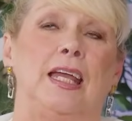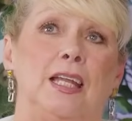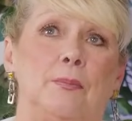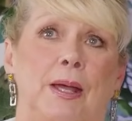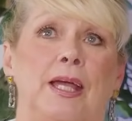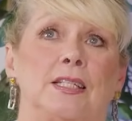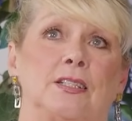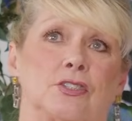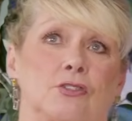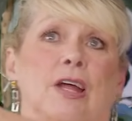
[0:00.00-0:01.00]
in a bed
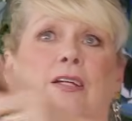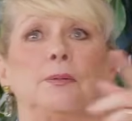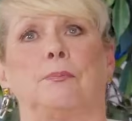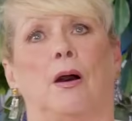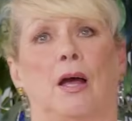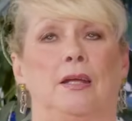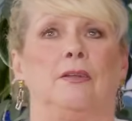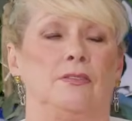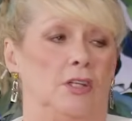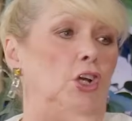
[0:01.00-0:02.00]
surrounded by
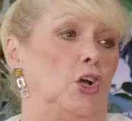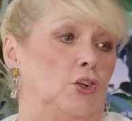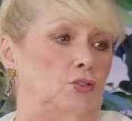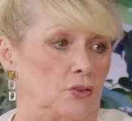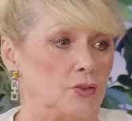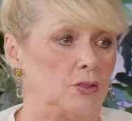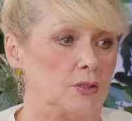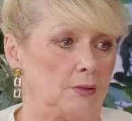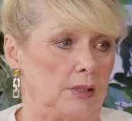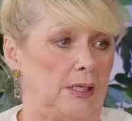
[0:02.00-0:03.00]
the curtains